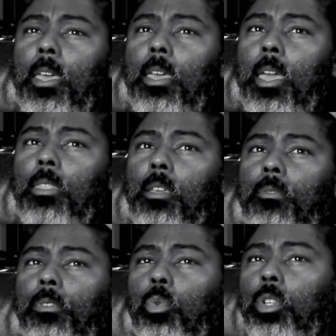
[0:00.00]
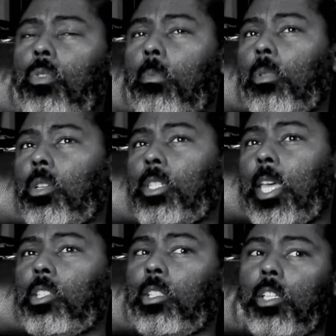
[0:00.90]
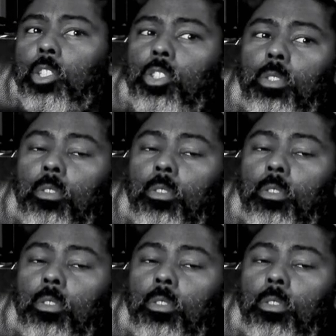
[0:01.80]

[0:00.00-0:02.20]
and they flew us from Los Angeles.